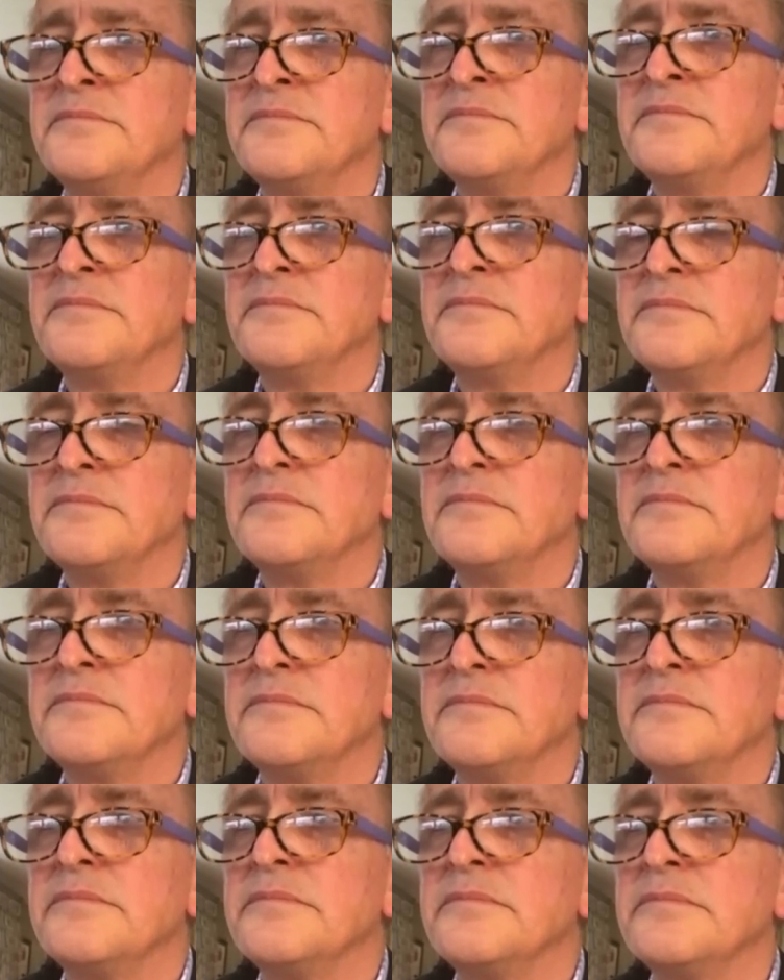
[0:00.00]

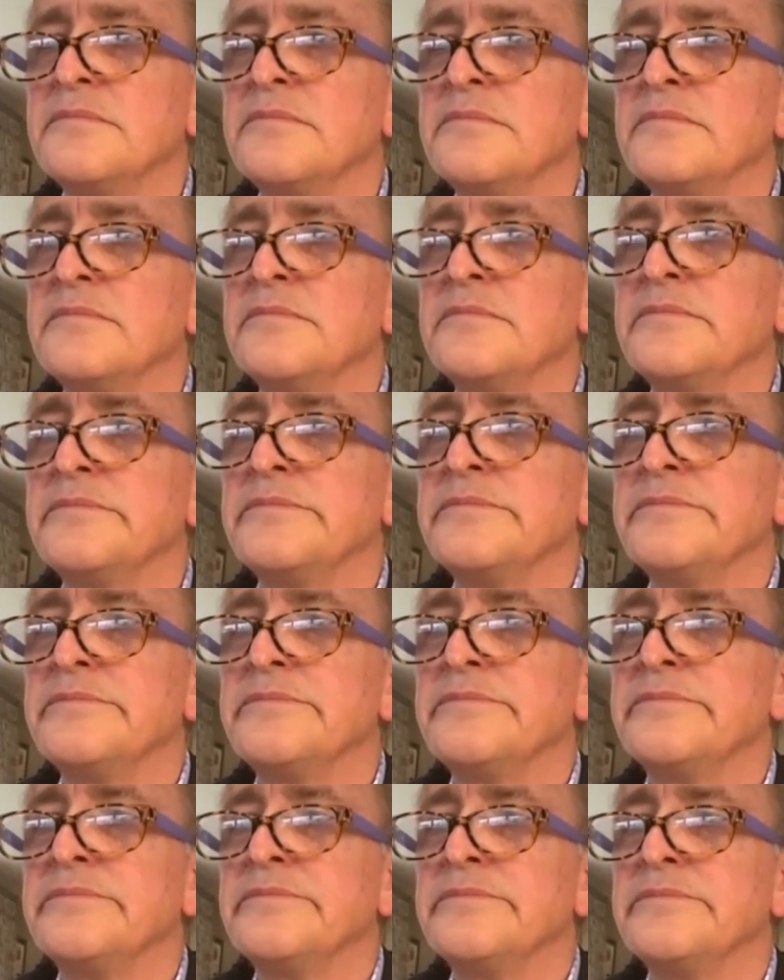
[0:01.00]

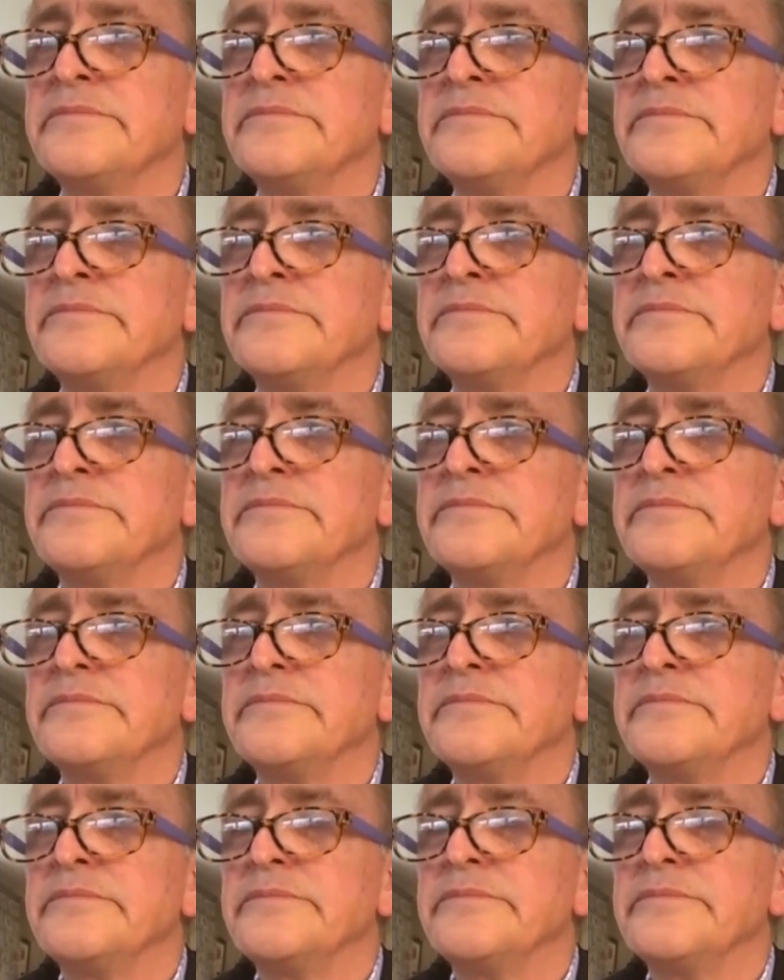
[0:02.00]

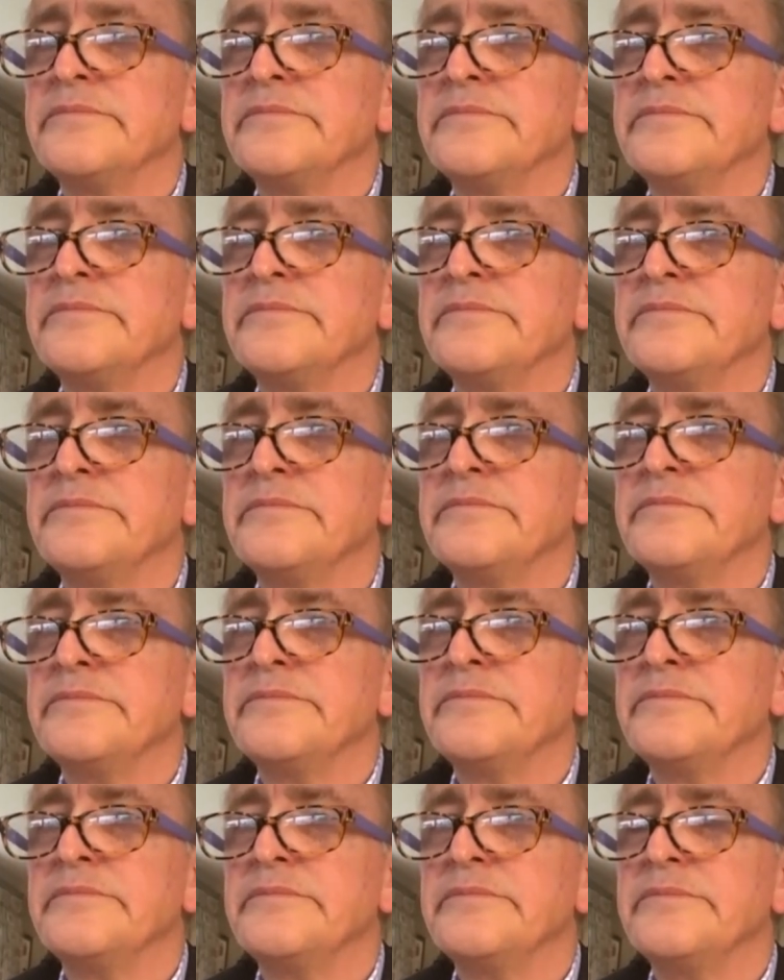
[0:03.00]

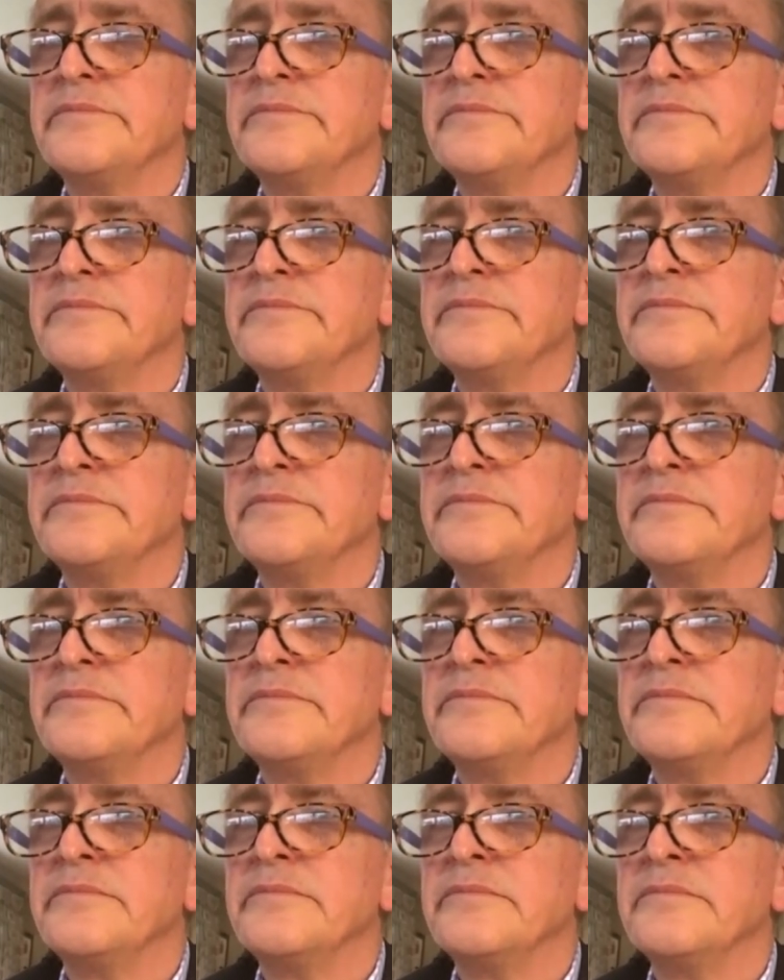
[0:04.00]

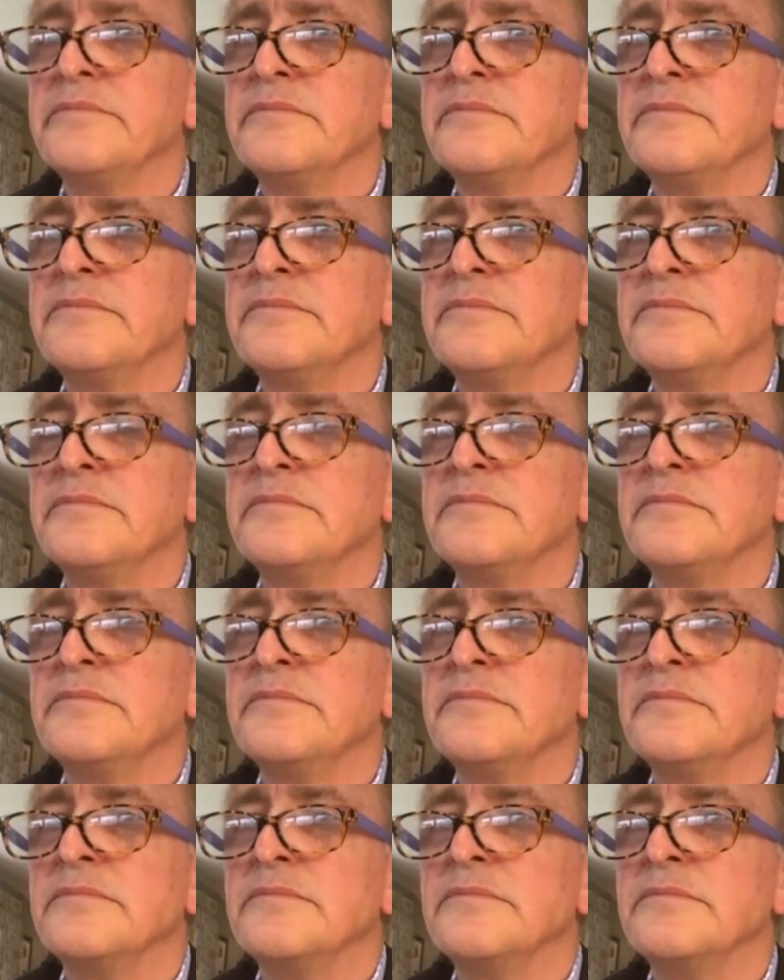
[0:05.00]

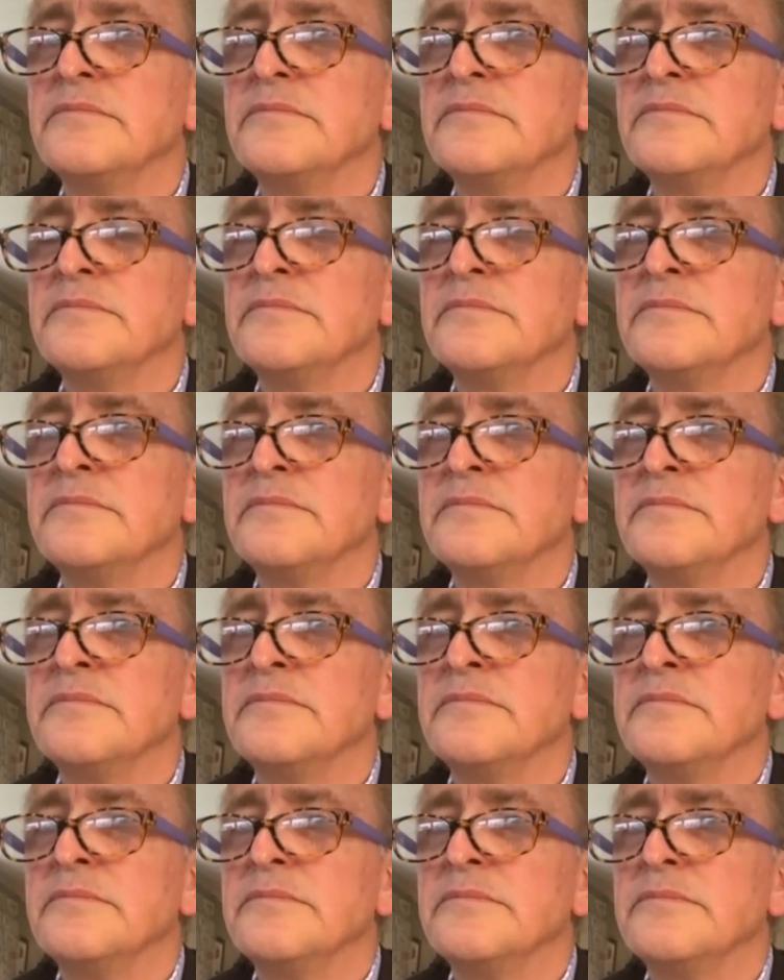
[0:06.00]

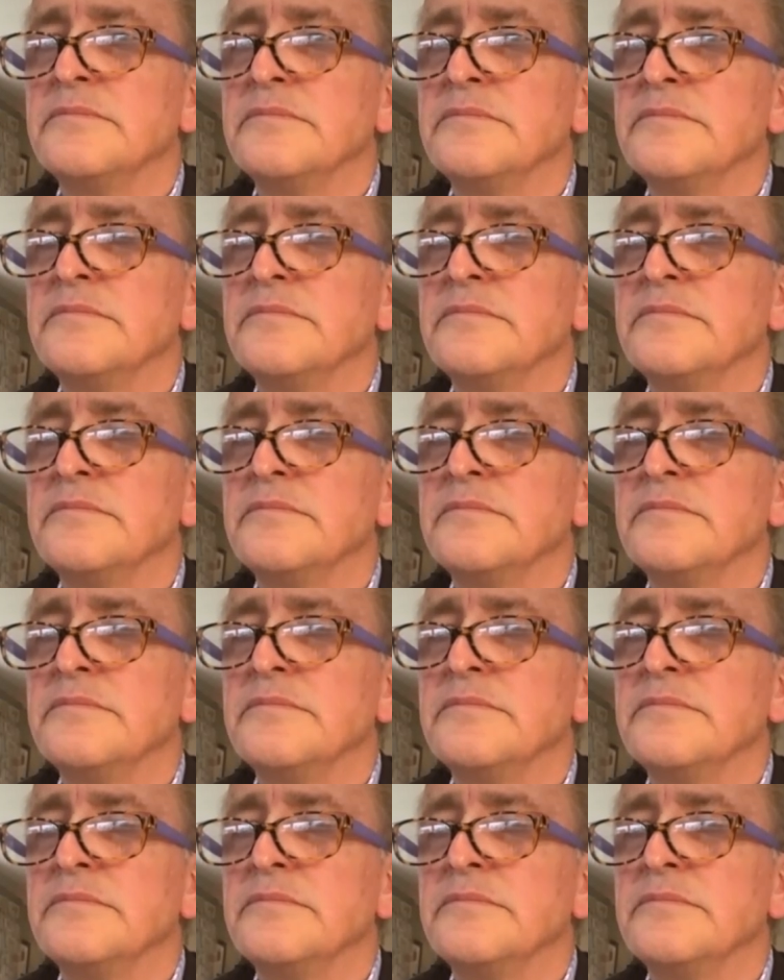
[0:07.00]
No words are spoken by the person on screen.